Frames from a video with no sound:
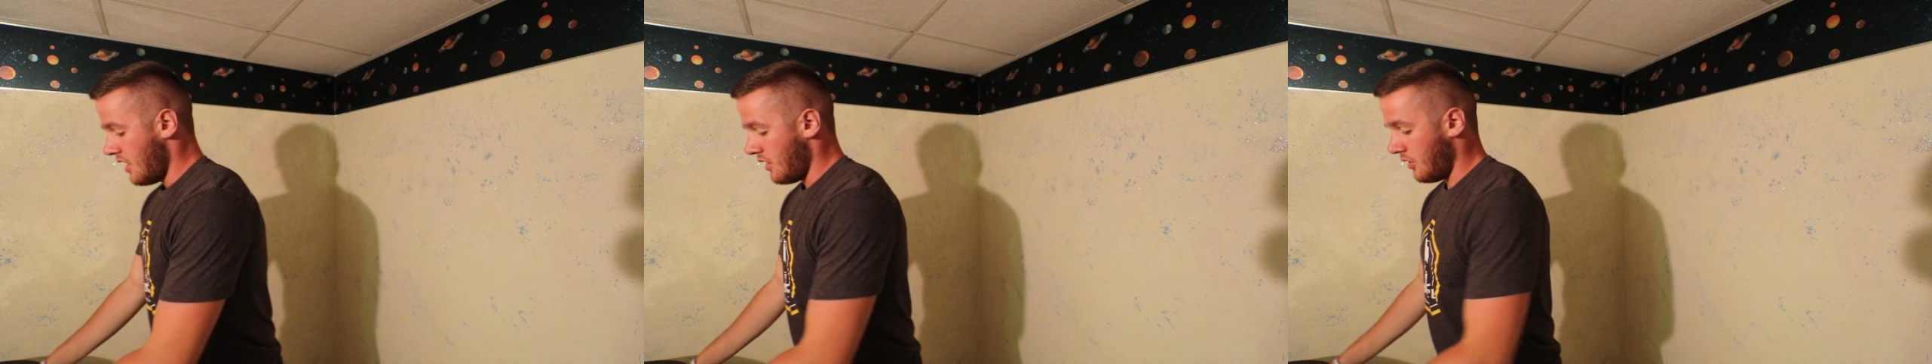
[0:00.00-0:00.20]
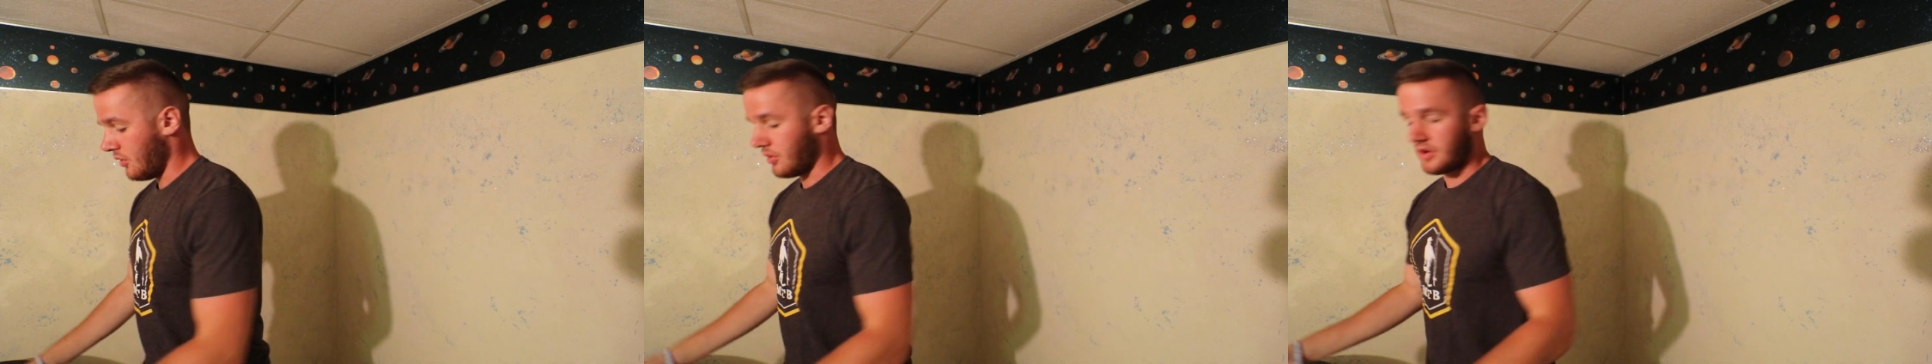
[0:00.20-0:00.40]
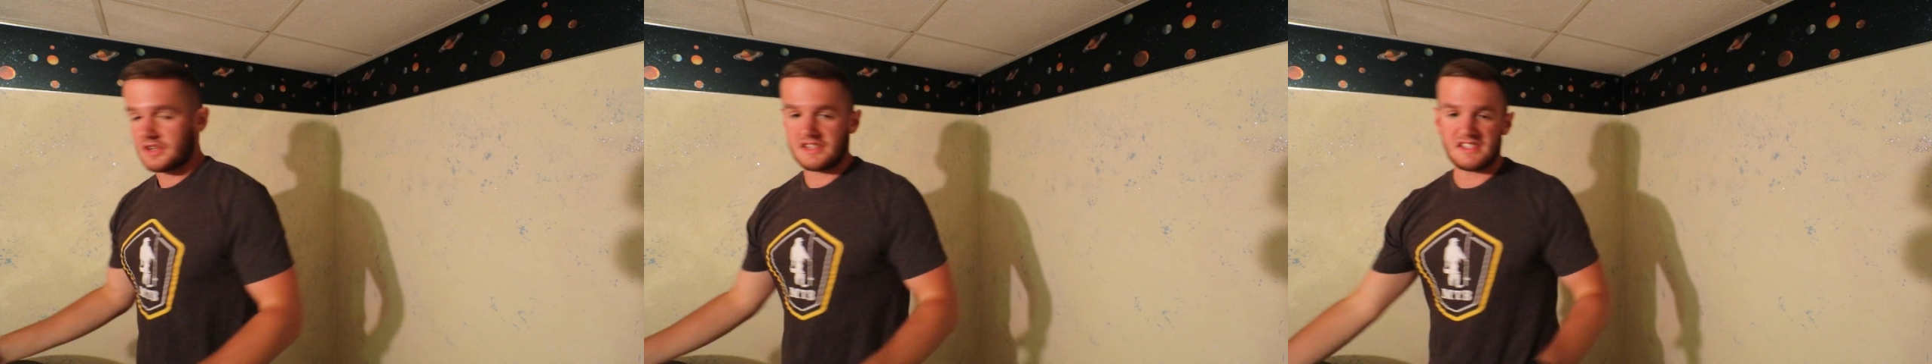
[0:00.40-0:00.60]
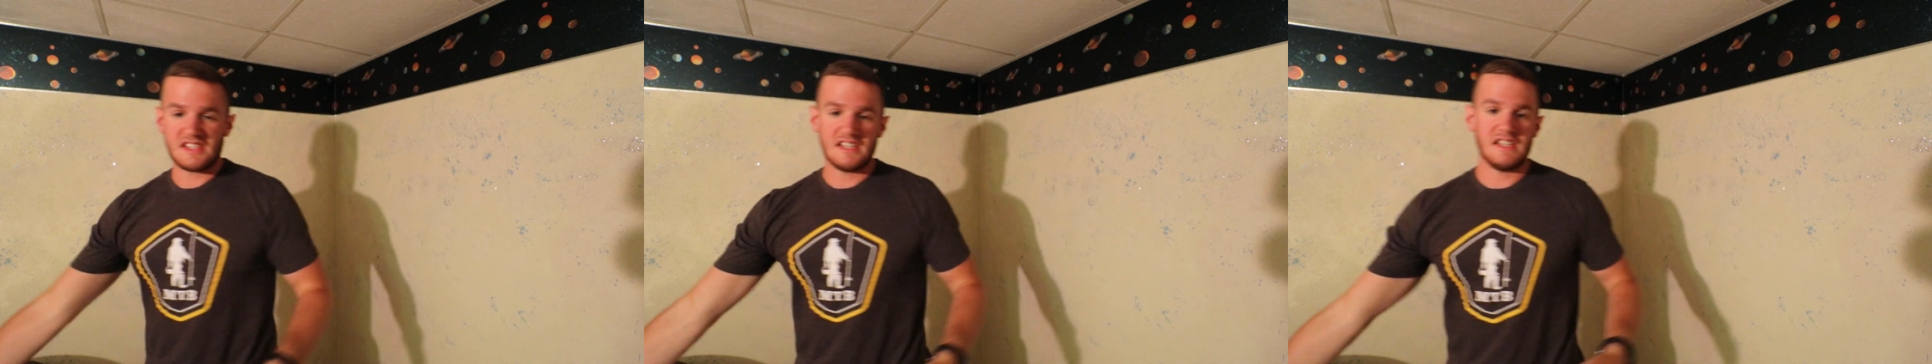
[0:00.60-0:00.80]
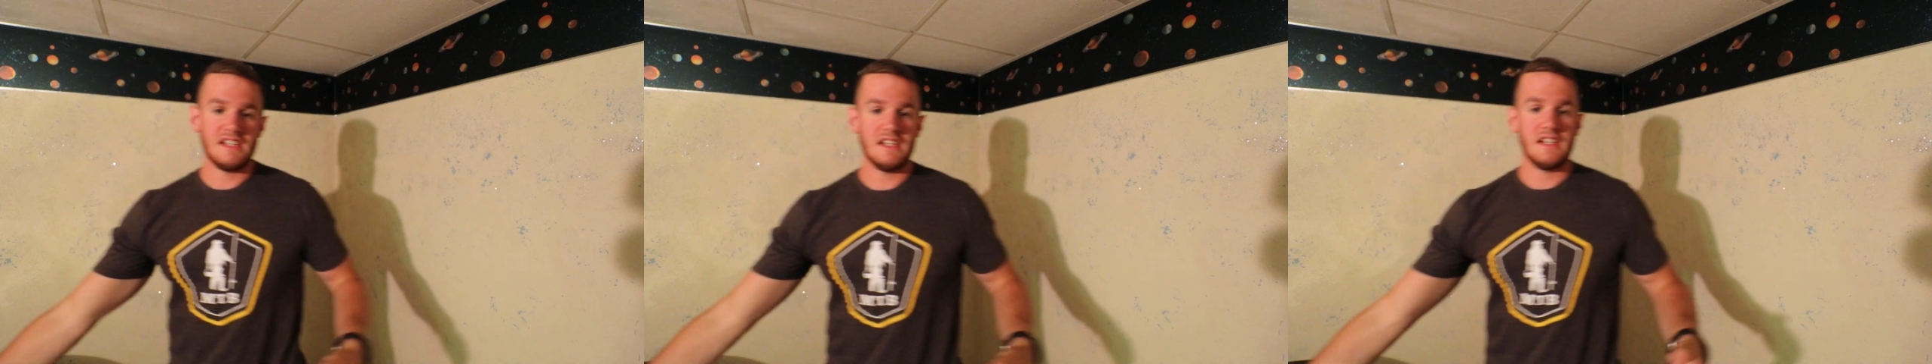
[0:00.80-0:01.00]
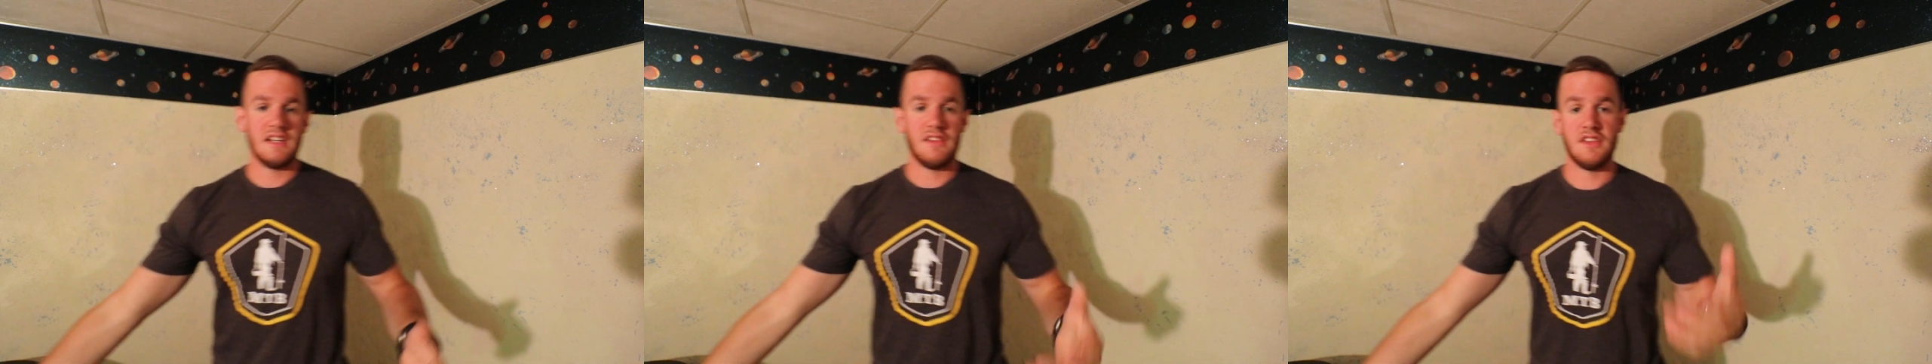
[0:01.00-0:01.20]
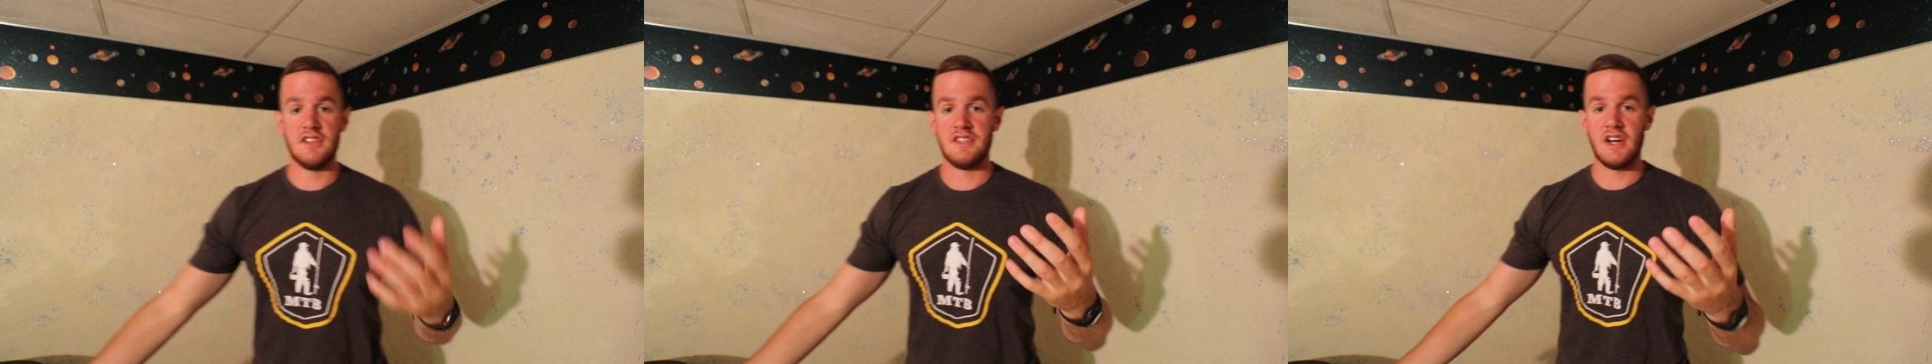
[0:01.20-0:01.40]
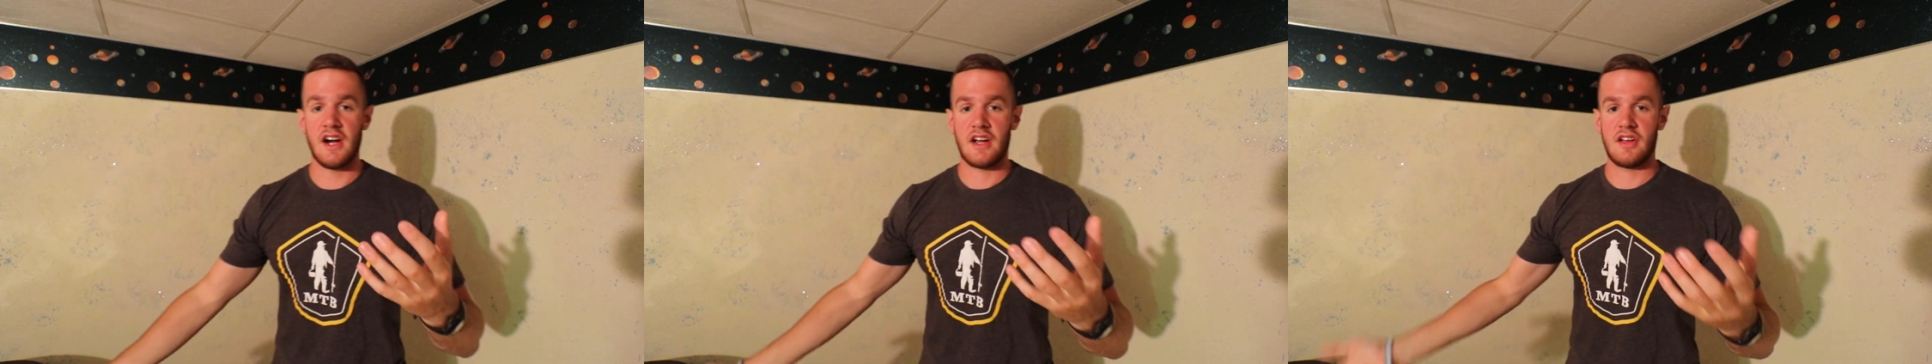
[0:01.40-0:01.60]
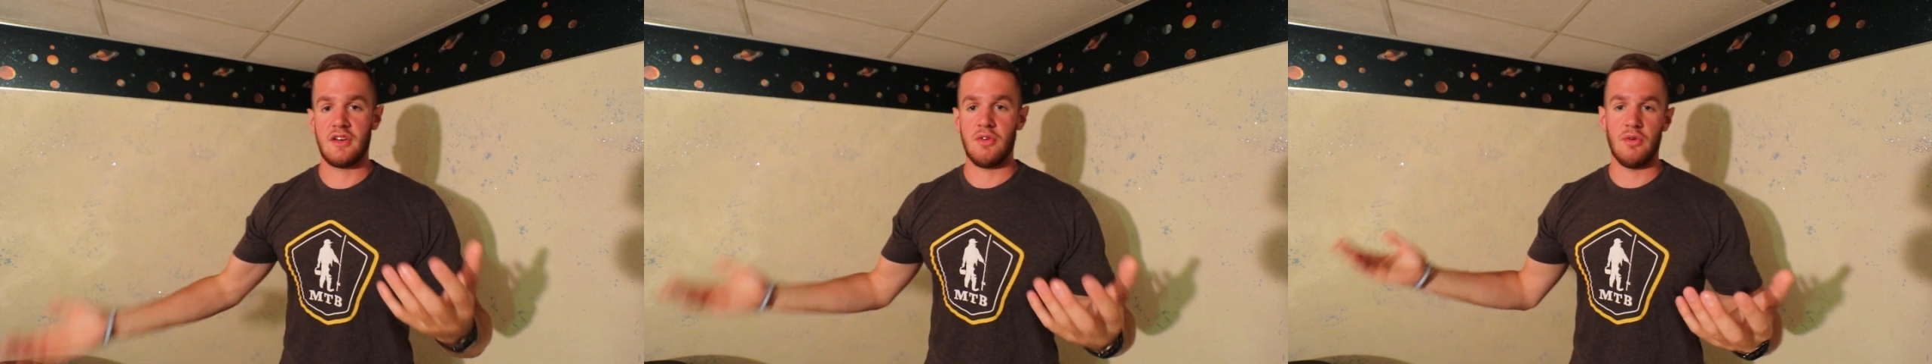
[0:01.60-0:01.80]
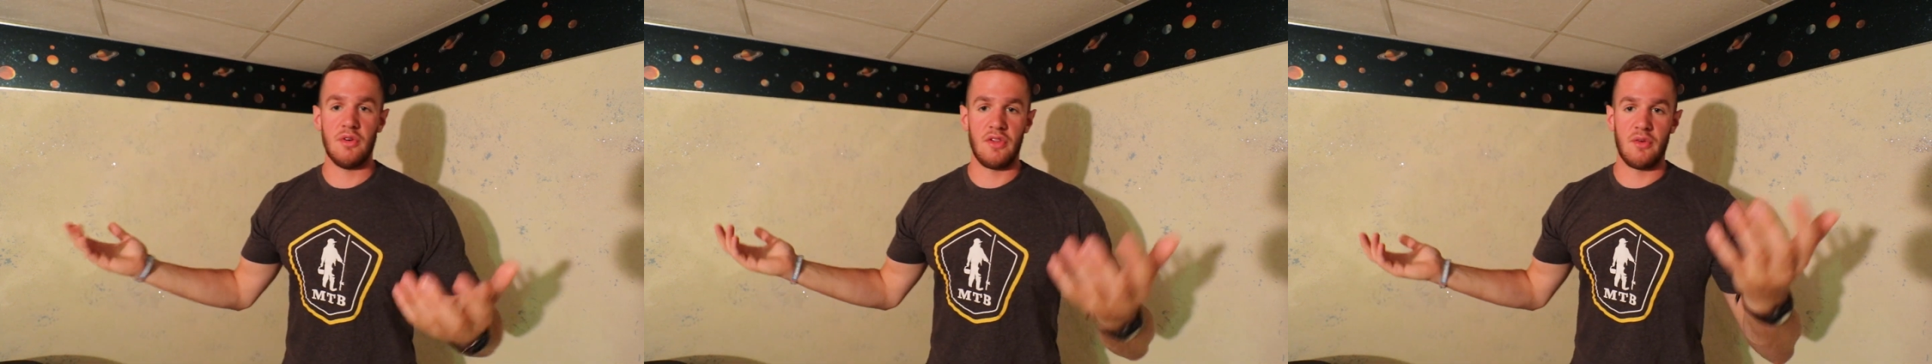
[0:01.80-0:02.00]
or C, the
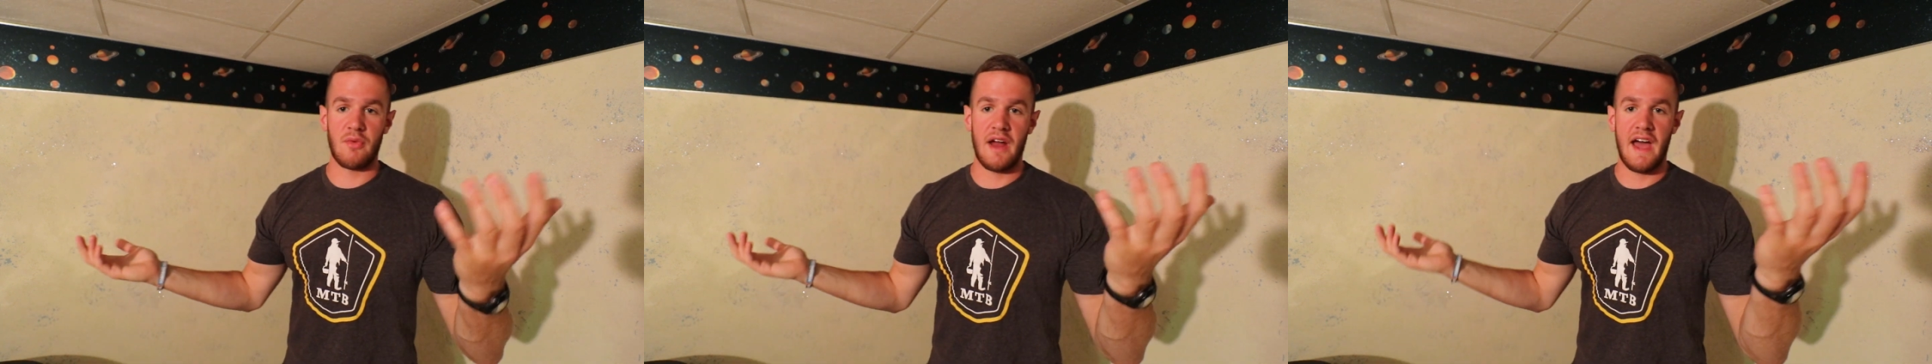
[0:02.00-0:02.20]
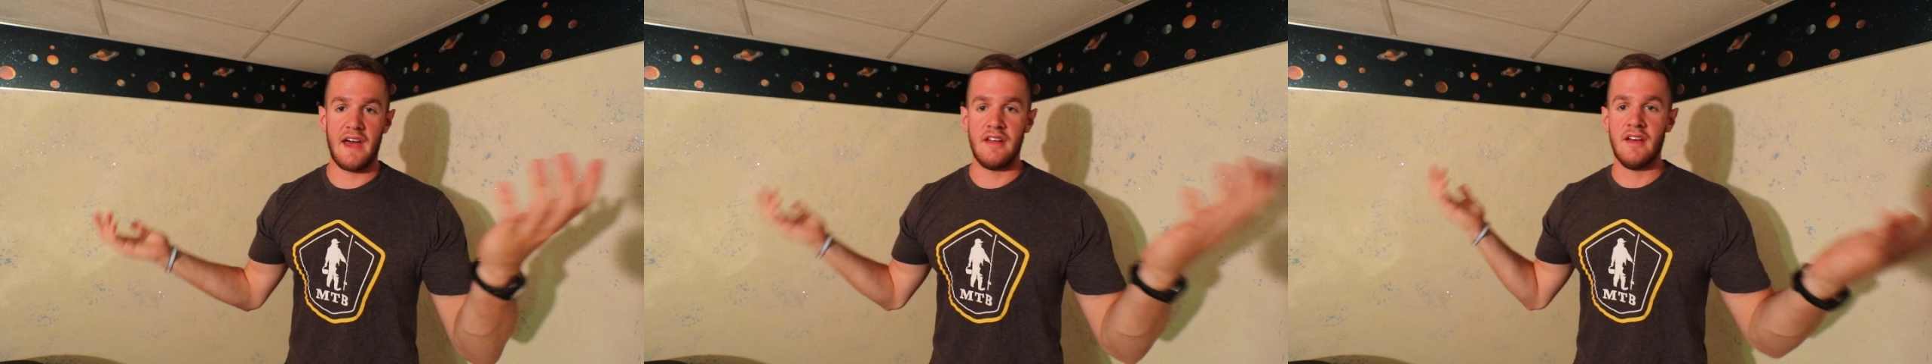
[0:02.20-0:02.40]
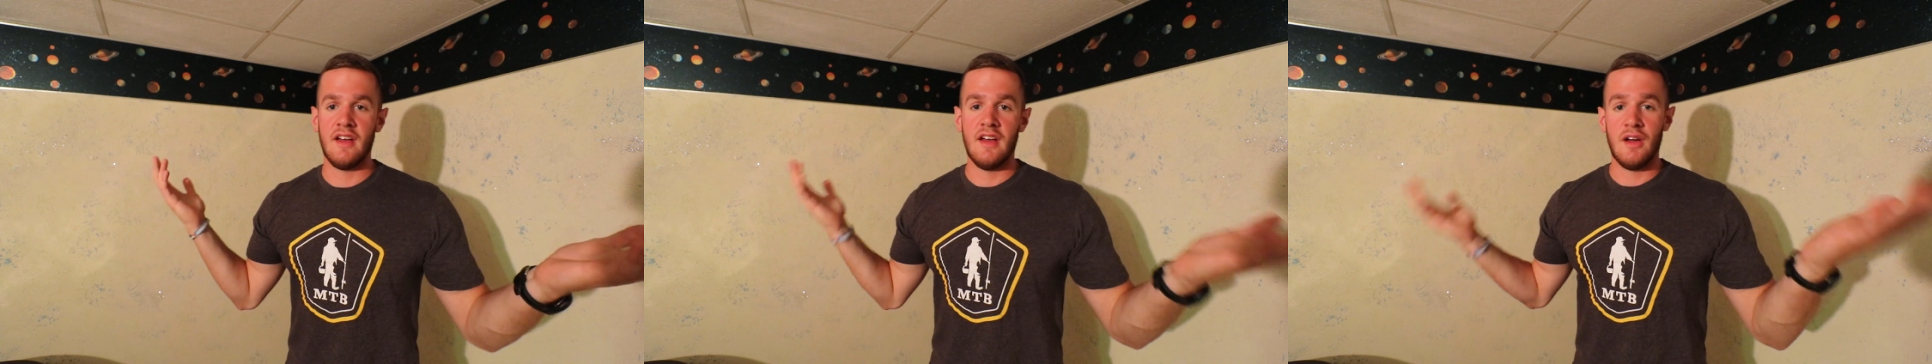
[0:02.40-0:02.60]
duck or the rat.